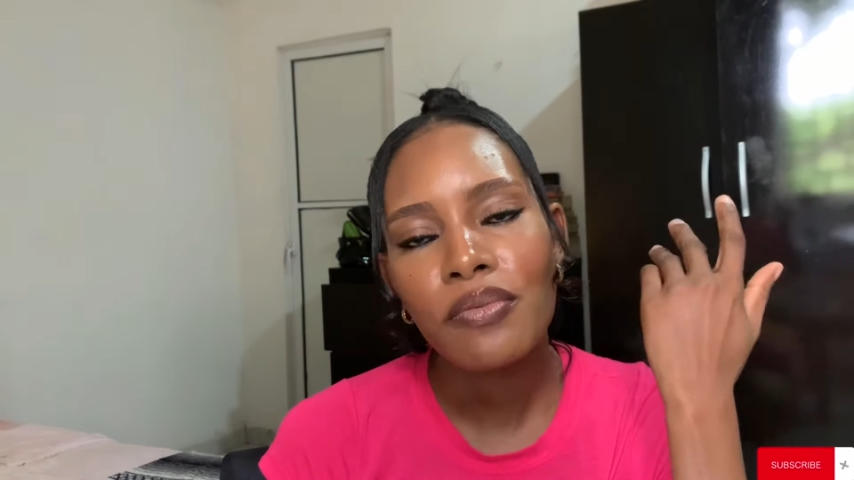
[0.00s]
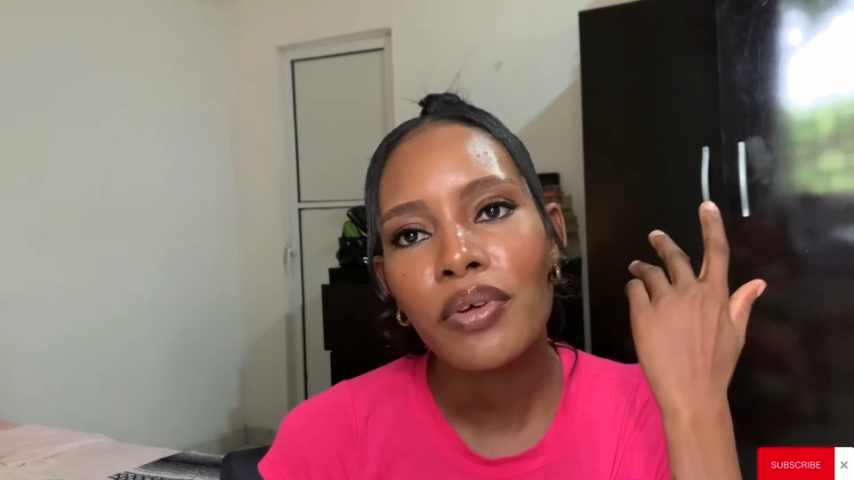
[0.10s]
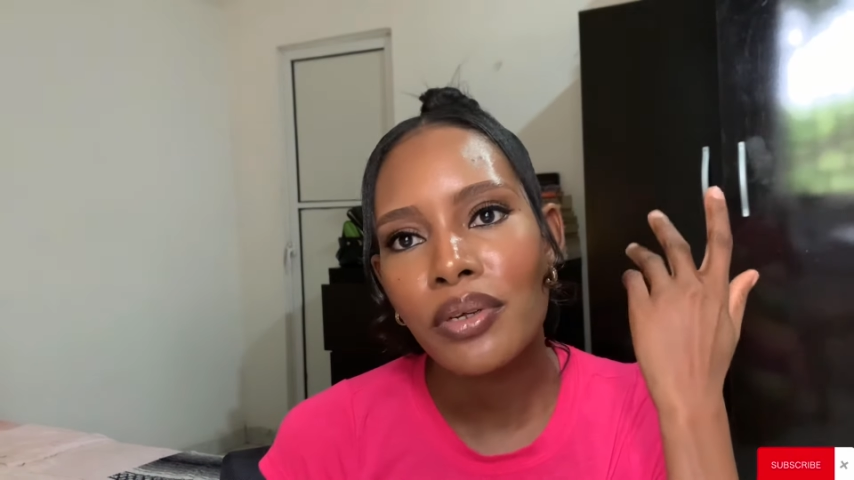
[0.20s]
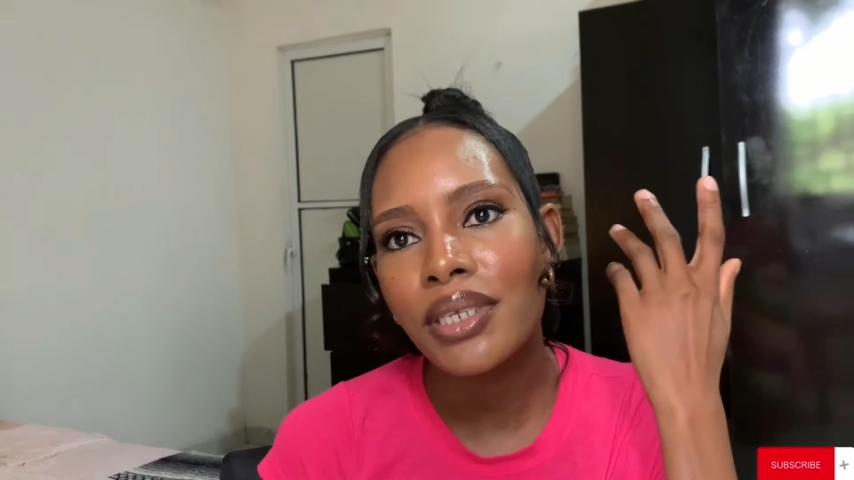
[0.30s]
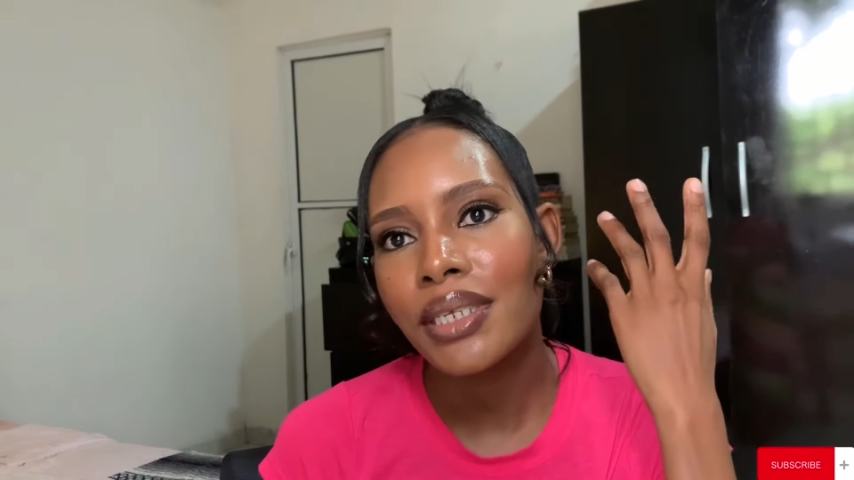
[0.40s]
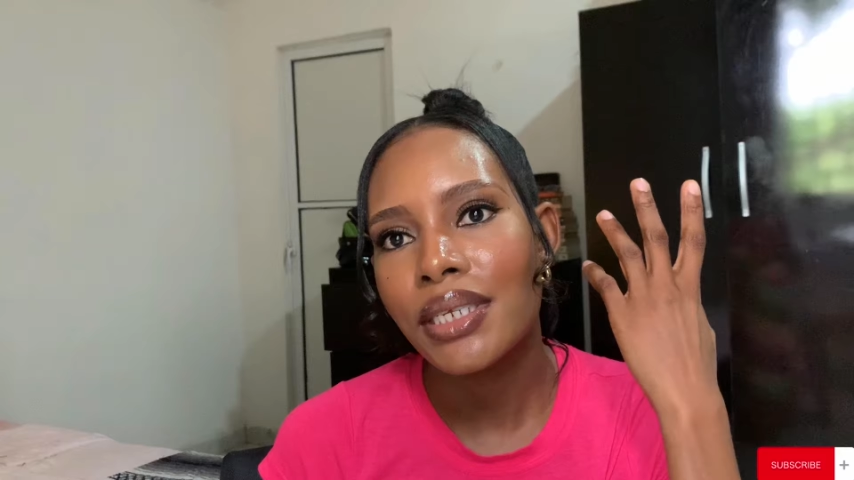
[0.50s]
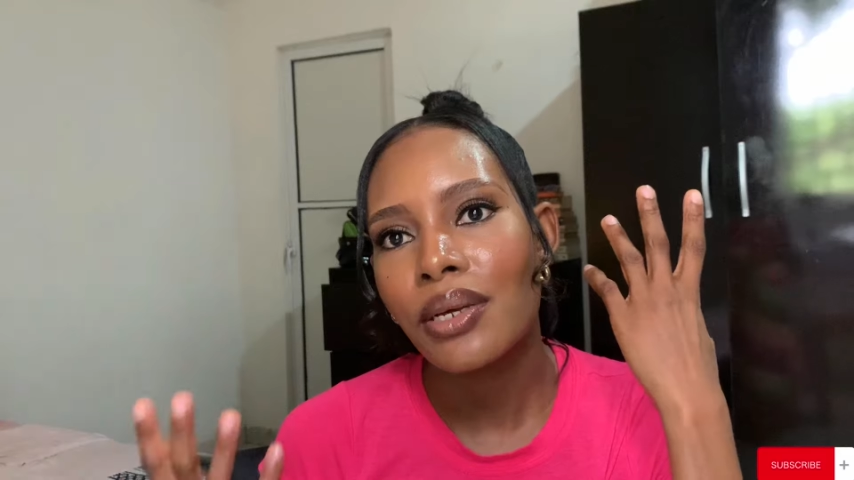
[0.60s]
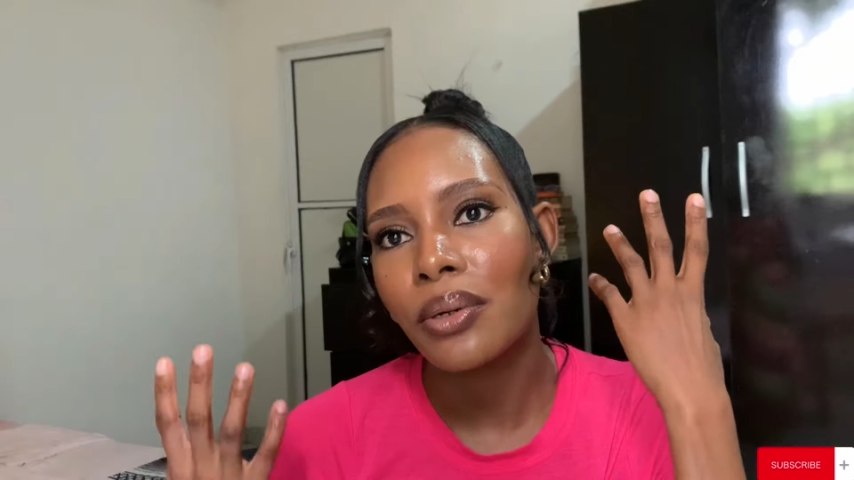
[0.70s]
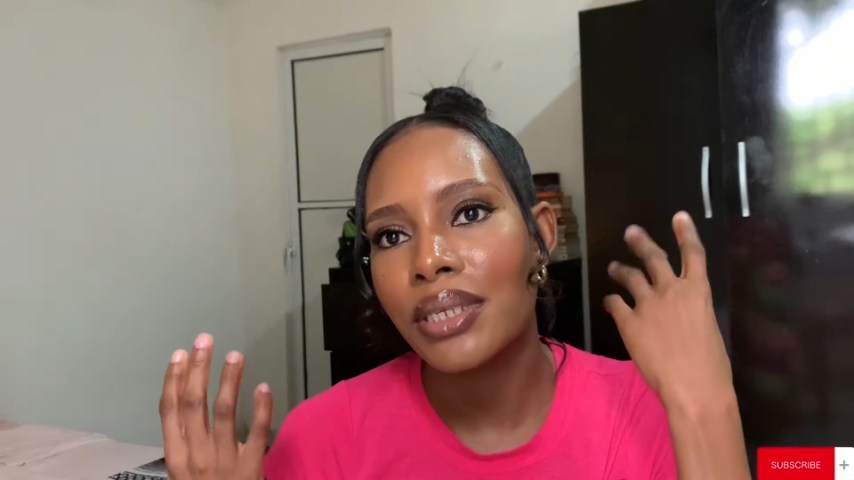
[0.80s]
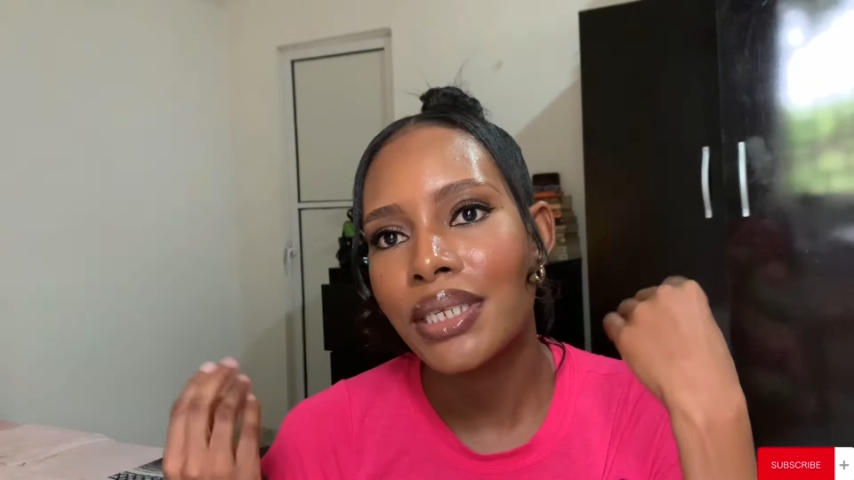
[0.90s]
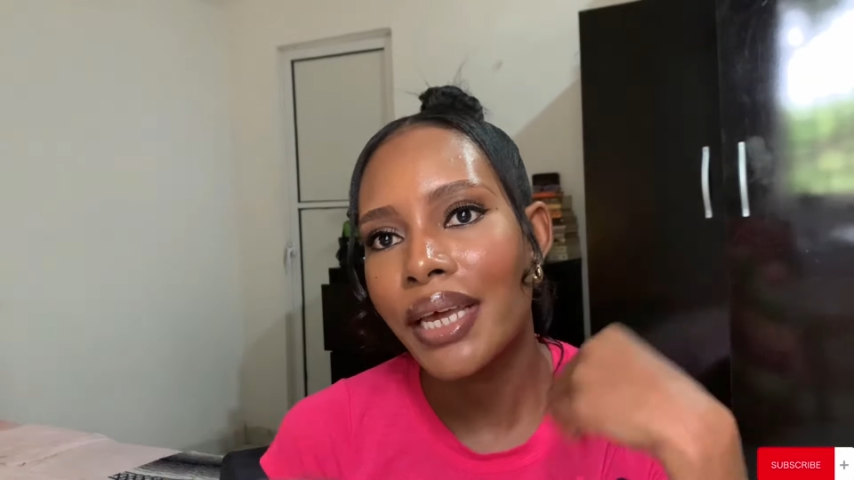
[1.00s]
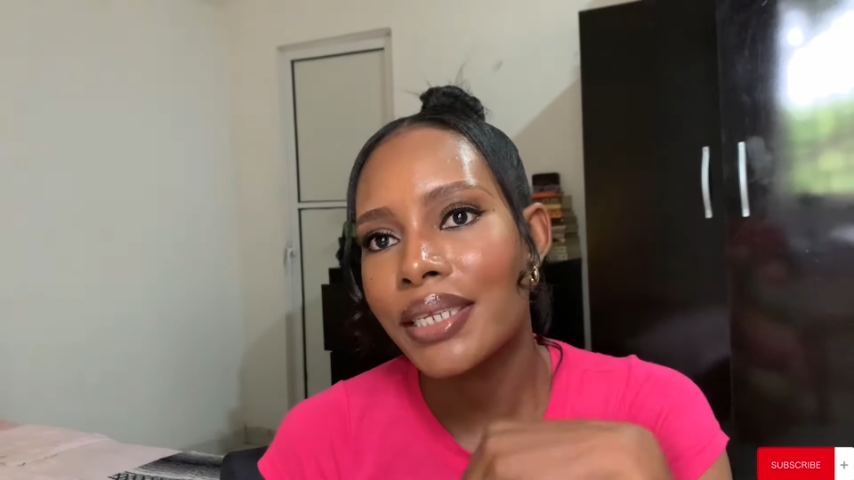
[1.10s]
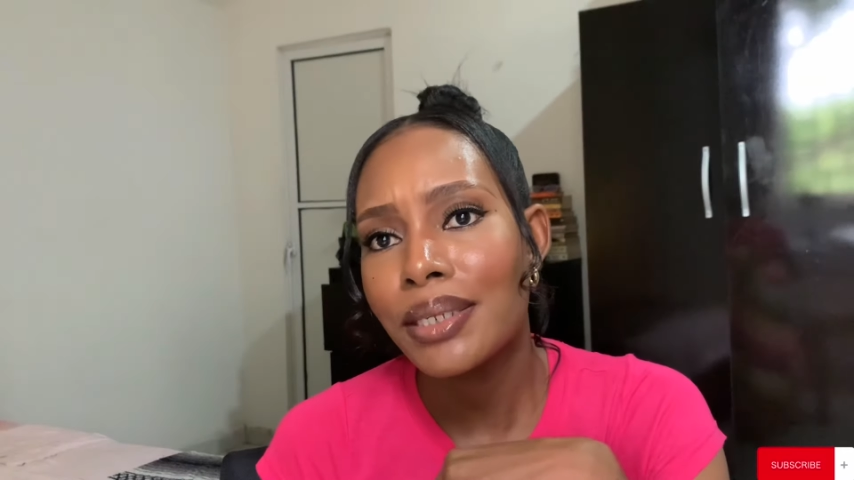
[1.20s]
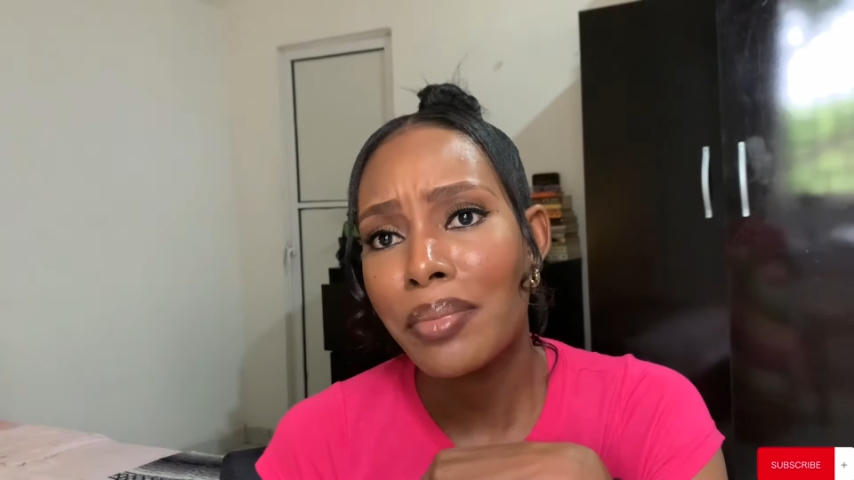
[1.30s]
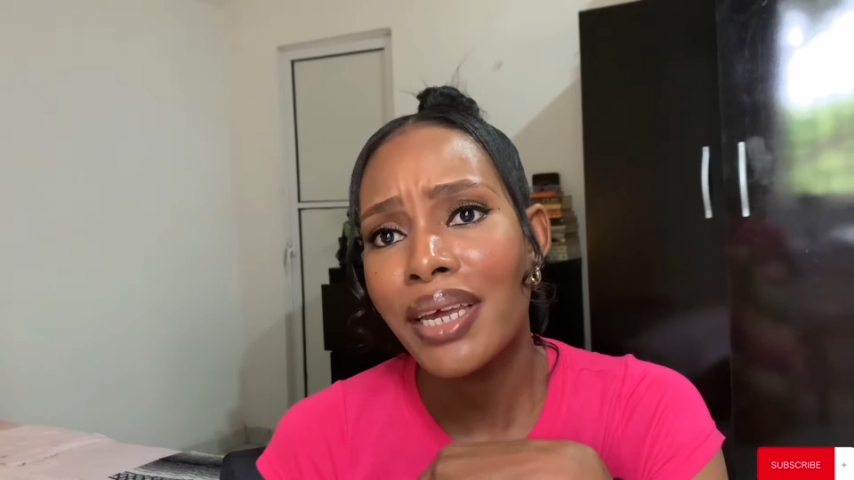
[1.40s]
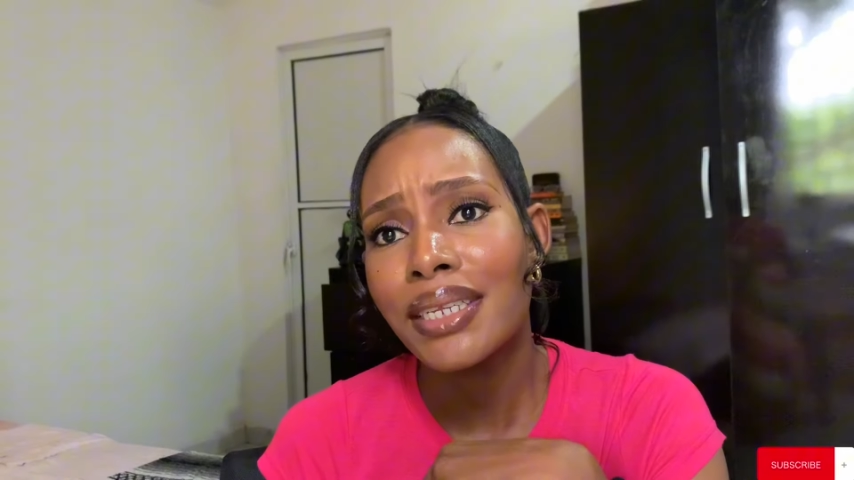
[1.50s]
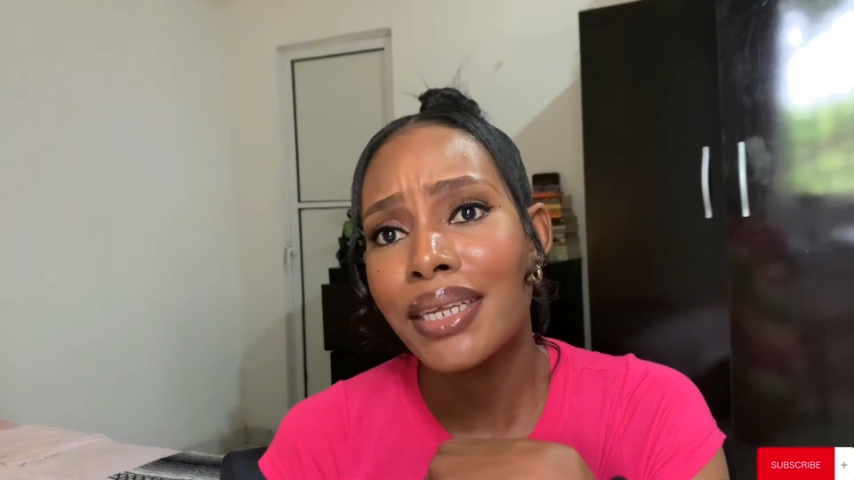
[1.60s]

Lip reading: felt this contentment